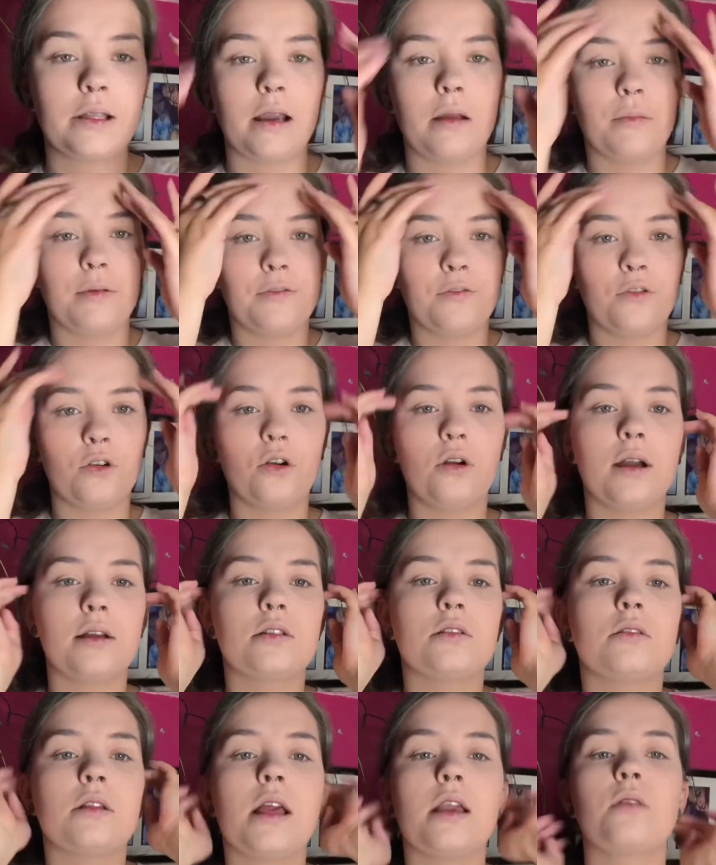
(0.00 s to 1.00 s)
before I do
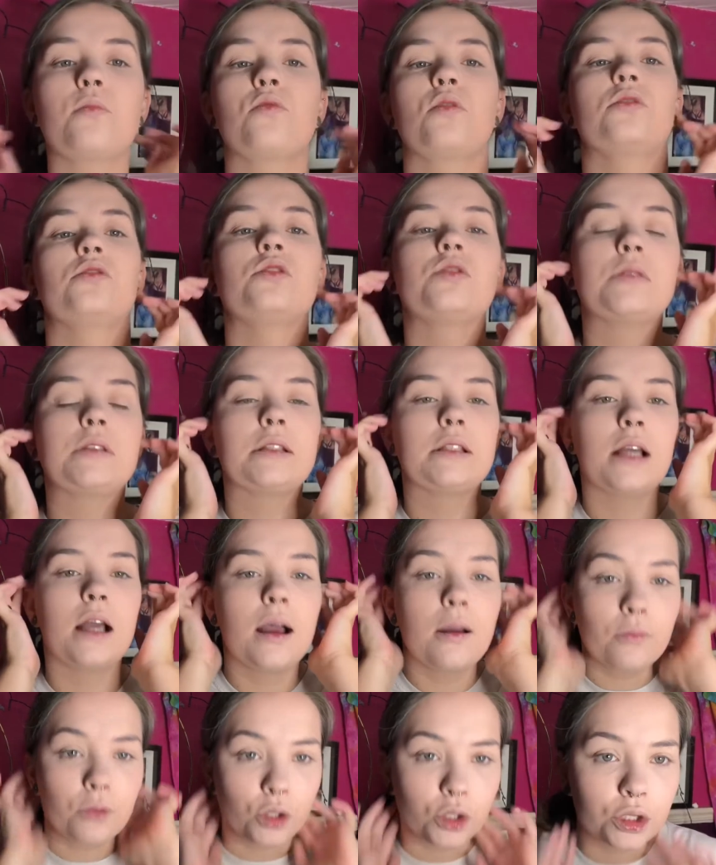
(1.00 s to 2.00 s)
like bronzer and that, I'm
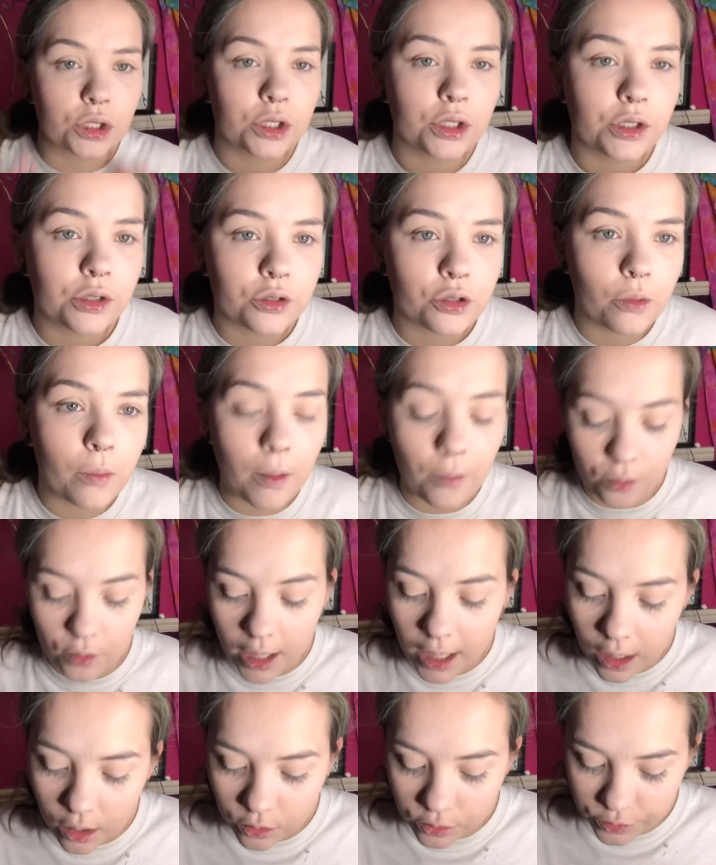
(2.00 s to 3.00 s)
gonna do my
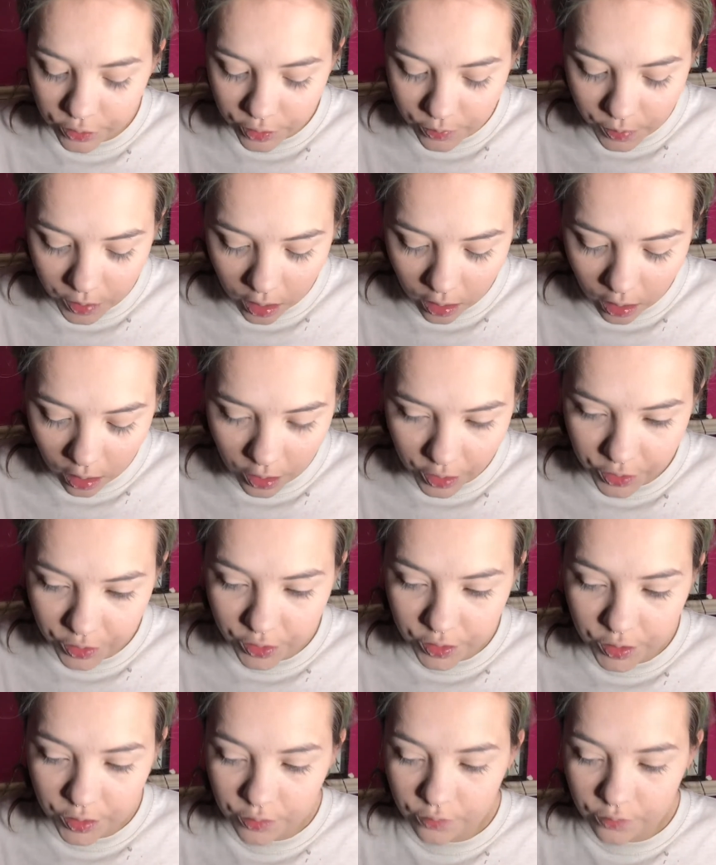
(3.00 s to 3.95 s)
brows, because